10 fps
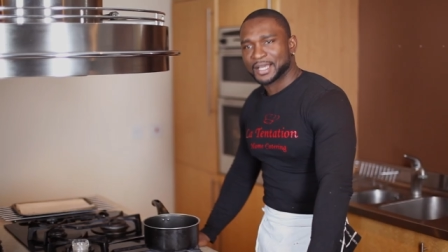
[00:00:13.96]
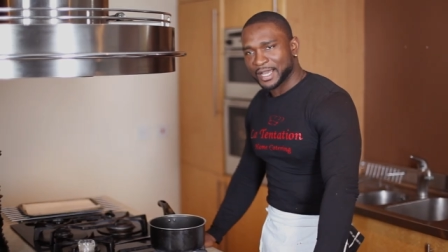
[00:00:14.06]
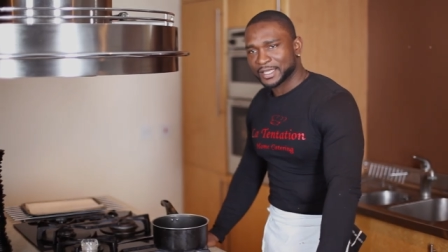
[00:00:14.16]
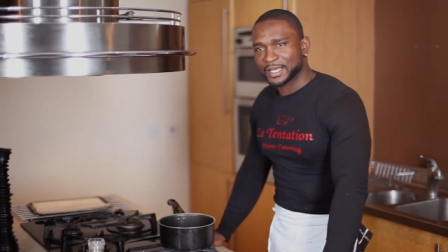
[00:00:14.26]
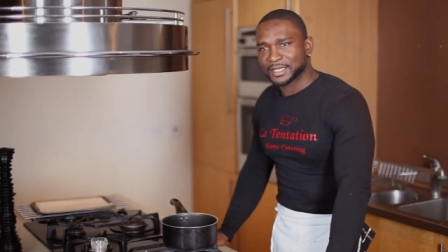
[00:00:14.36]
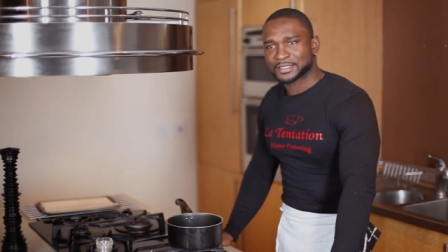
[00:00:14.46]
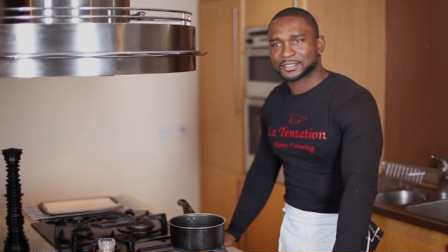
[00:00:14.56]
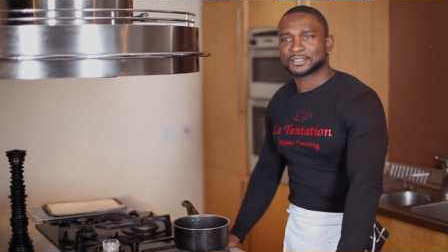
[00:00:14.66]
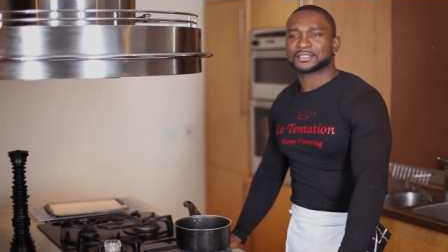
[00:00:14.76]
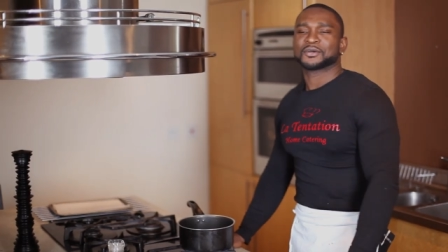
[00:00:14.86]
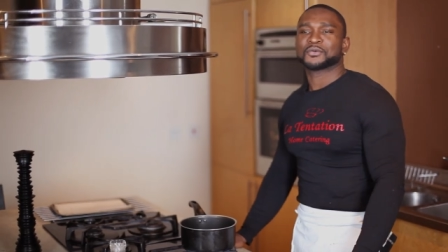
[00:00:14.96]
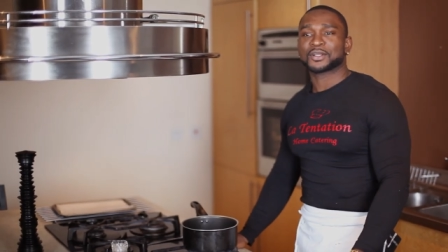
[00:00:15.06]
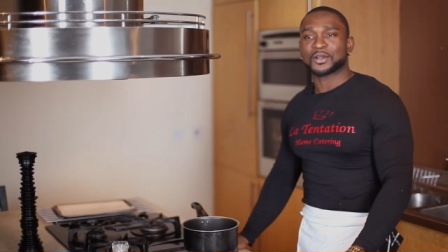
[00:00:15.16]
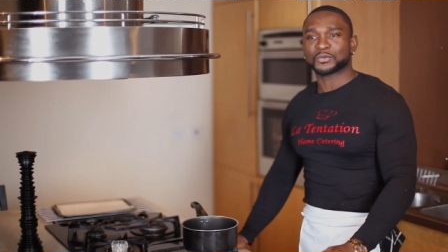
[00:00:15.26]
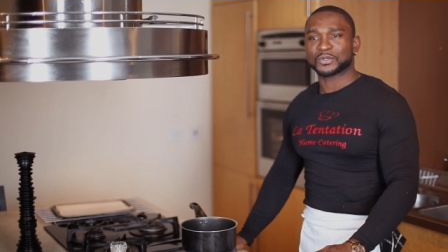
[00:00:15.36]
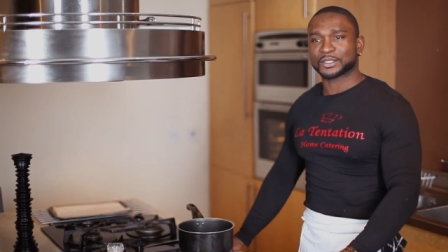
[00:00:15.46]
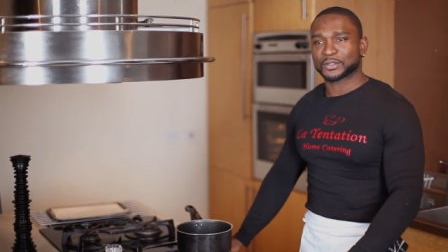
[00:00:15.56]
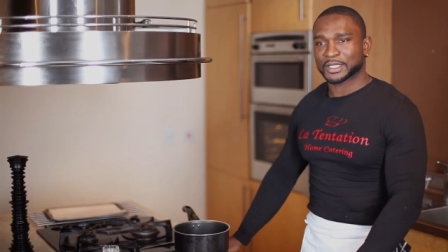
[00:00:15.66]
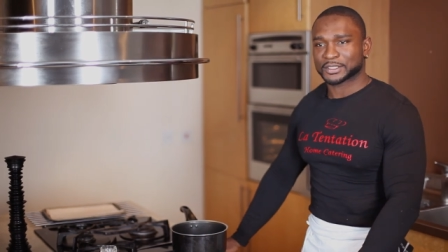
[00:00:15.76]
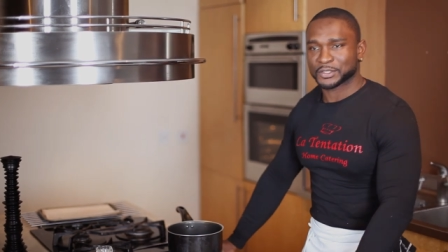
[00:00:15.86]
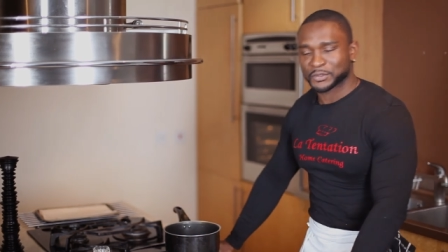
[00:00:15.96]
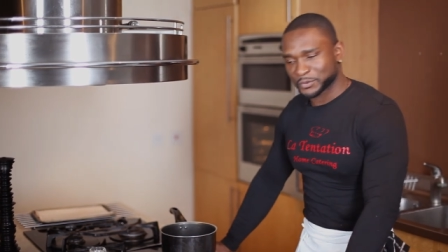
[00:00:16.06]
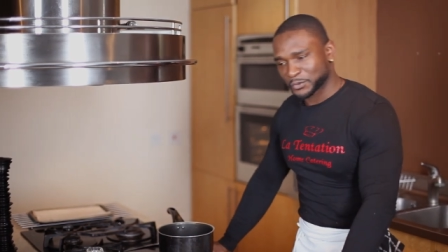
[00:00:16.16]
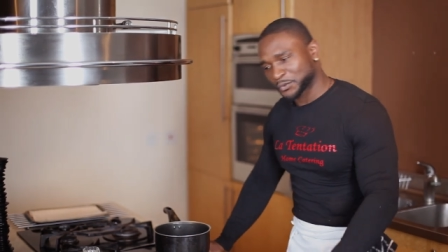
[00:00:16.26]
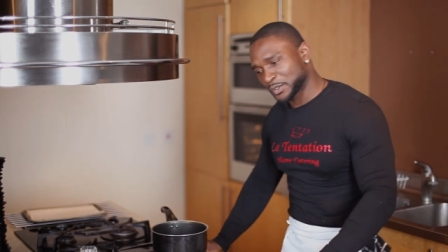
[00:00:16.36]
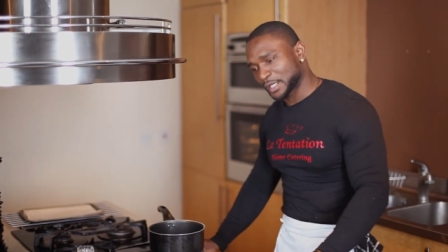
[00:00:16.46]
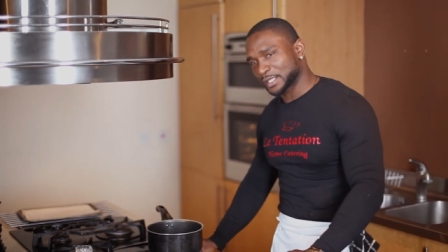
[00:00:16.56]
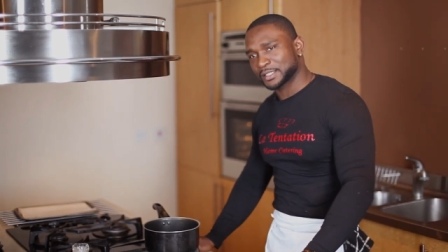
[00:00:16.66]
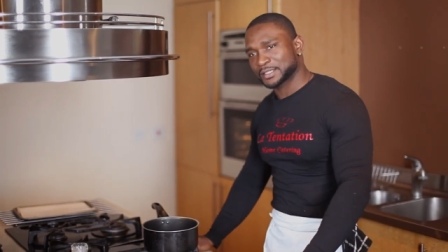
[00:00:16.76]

Hi guys, welcome to La Tentation, quick and